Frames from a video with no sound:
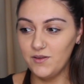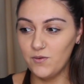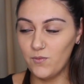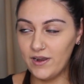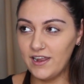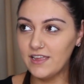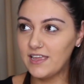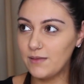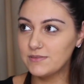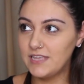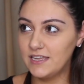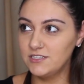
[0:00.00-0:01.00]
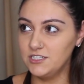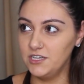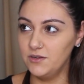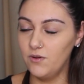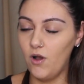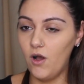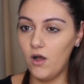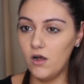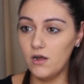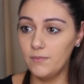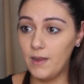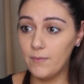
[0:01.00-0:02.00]
When I kept saying to you,
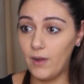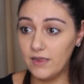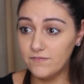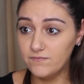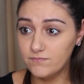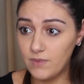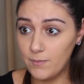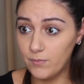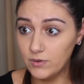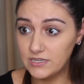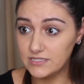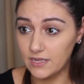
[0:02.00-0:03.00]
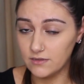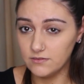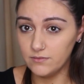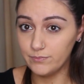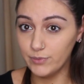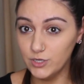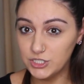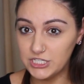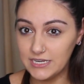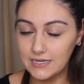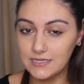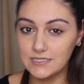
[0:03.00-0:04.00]
oh, my, I, my body's like
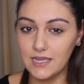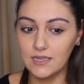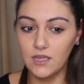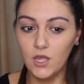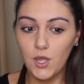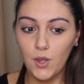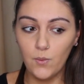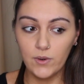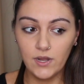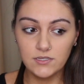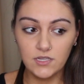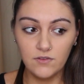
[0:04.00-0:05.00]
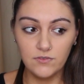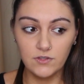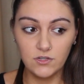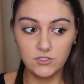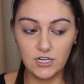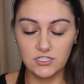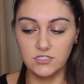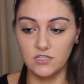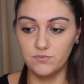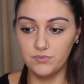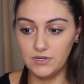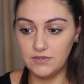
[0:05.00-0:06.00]
pushing, because like when I was going through the contractions, I
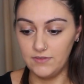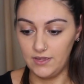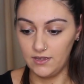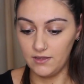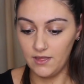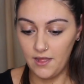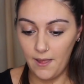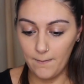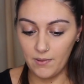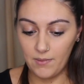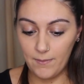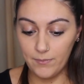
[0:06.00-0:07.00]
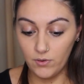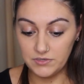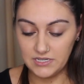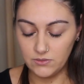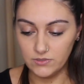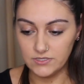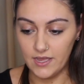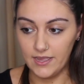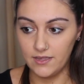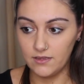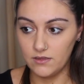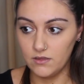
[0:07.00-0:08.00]
was breathing, but my body was
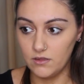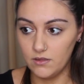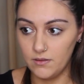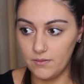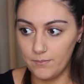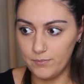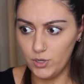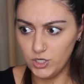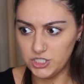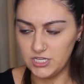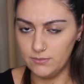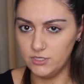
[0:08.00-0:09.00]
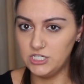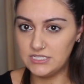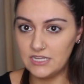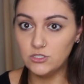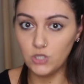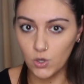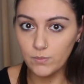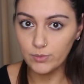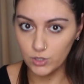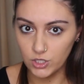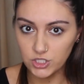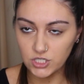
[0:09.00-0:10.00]
like pushing, but she said don't
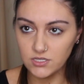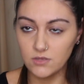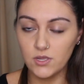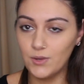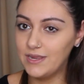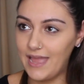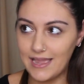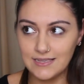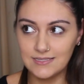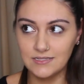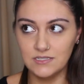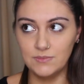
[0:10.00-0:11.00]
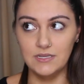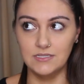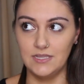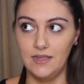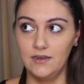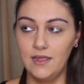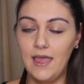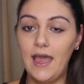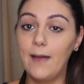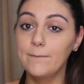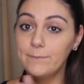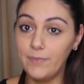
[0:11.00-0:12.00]
push because I was only eight centimeters then,
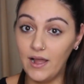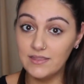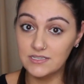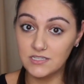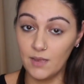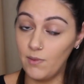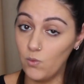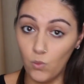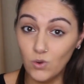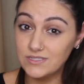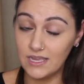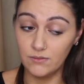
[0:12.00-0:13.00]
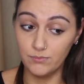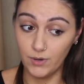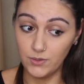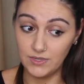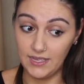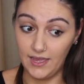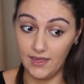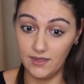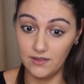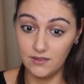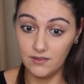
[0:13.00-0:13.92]
and by this time my waters hadn't broke yet.